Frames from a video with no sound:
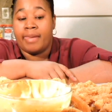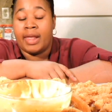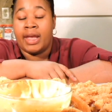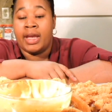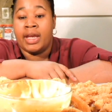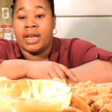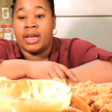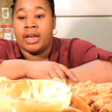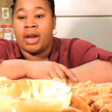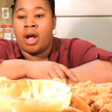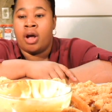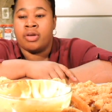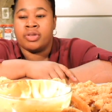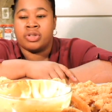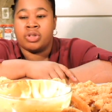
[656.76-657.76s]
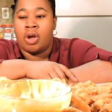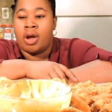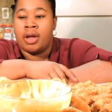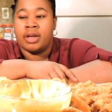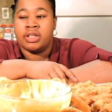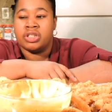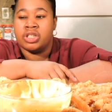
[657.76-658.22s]
And it all
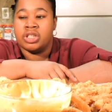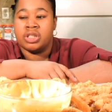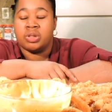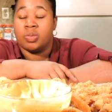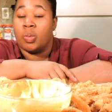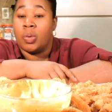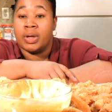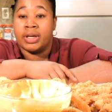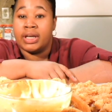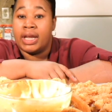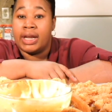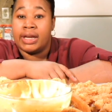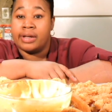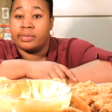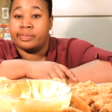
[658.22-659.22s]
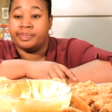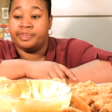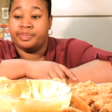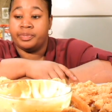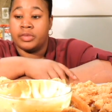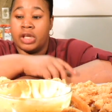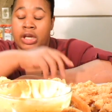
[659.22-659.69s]
started just one day.
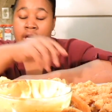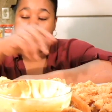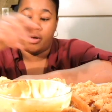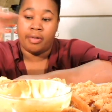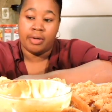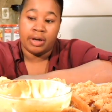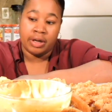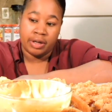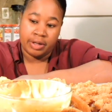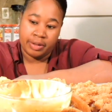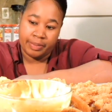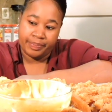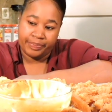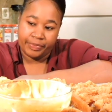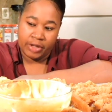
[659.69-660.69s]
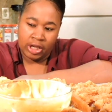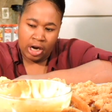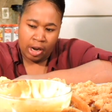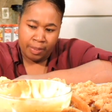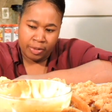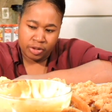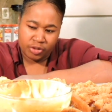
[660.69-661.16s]
You know, um, it
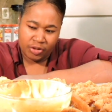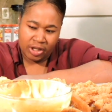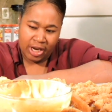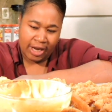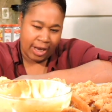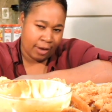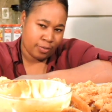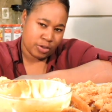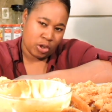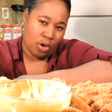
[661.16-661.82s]
almost felt like I was